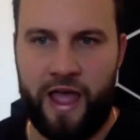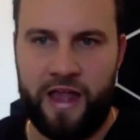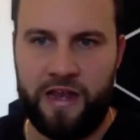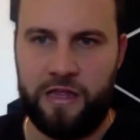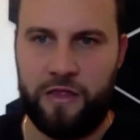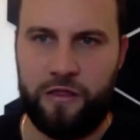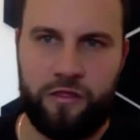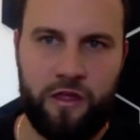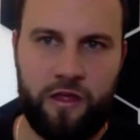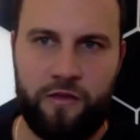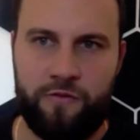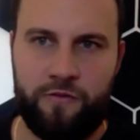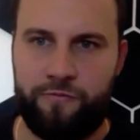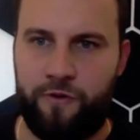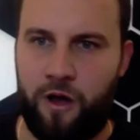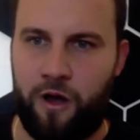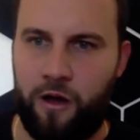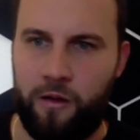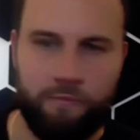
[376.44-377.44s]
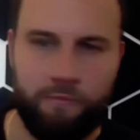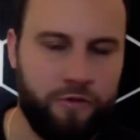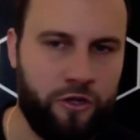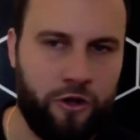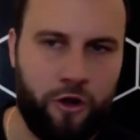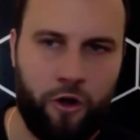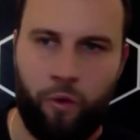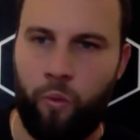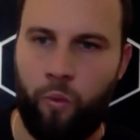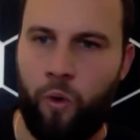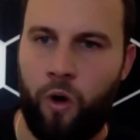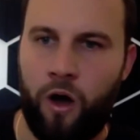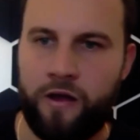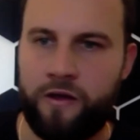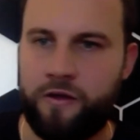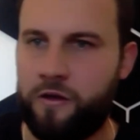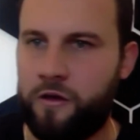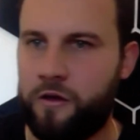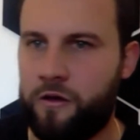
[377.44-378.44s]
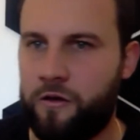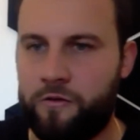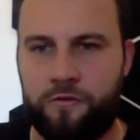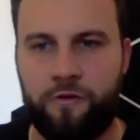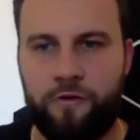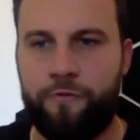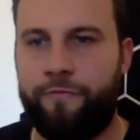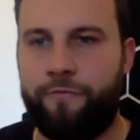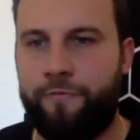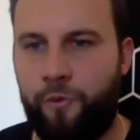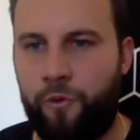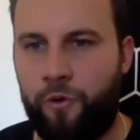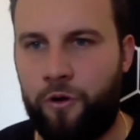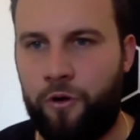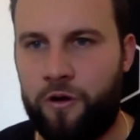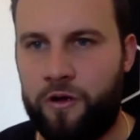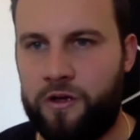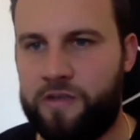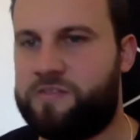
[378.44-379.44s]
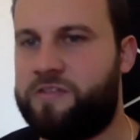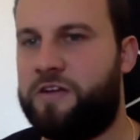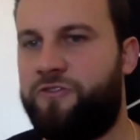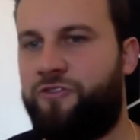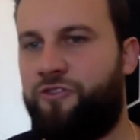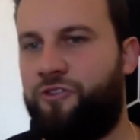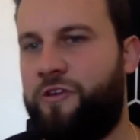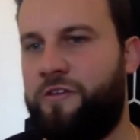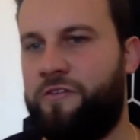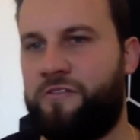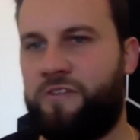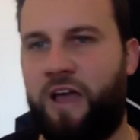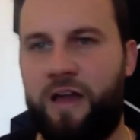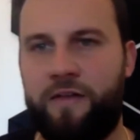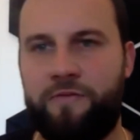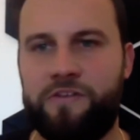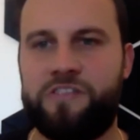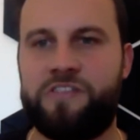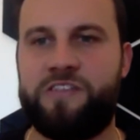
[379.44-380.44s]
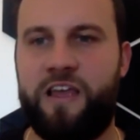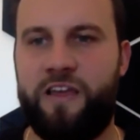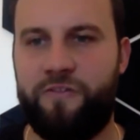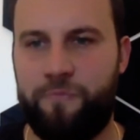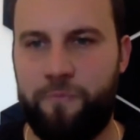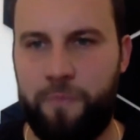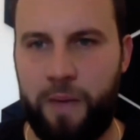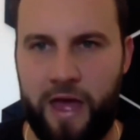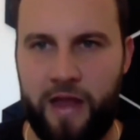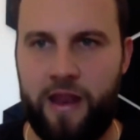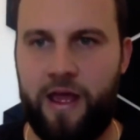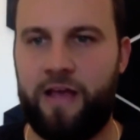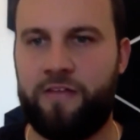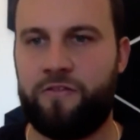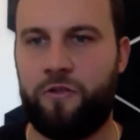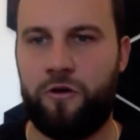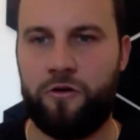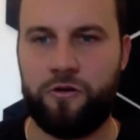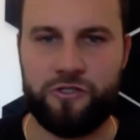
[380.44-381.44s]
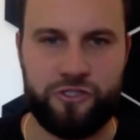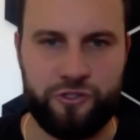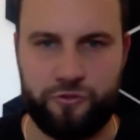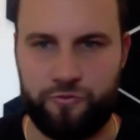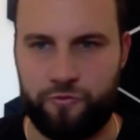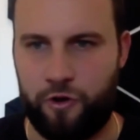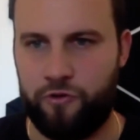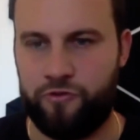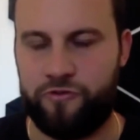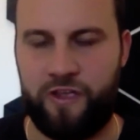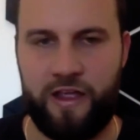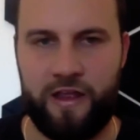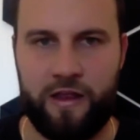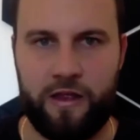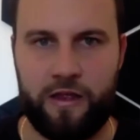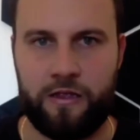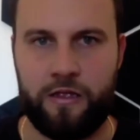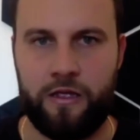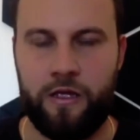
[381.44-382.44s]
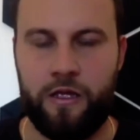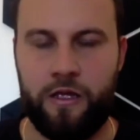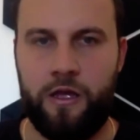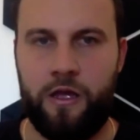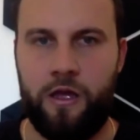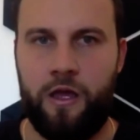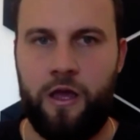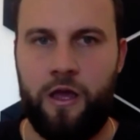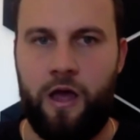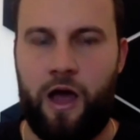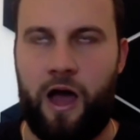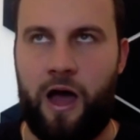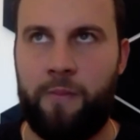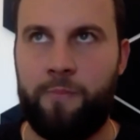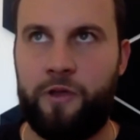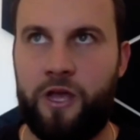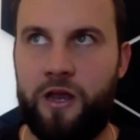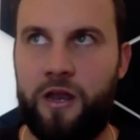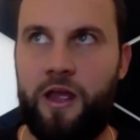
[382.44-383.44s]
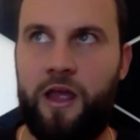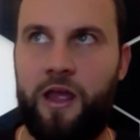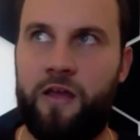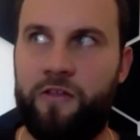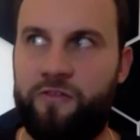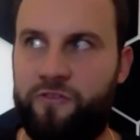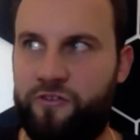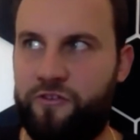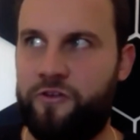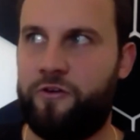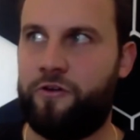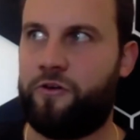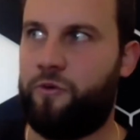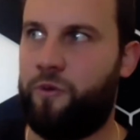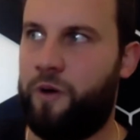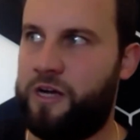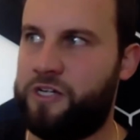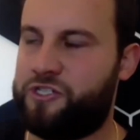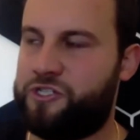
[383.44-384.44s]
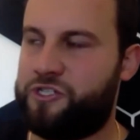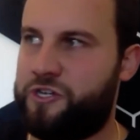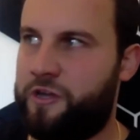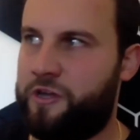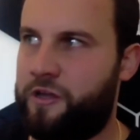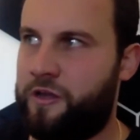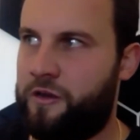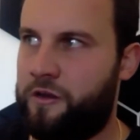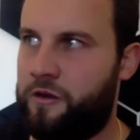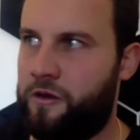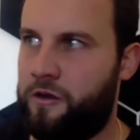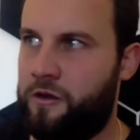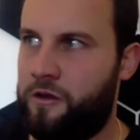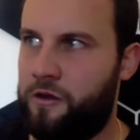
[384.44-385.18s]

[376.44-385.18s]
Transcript: anything from, one to four essentially is kind of a safe bet as long as you're rotating. I'm gonna answer your question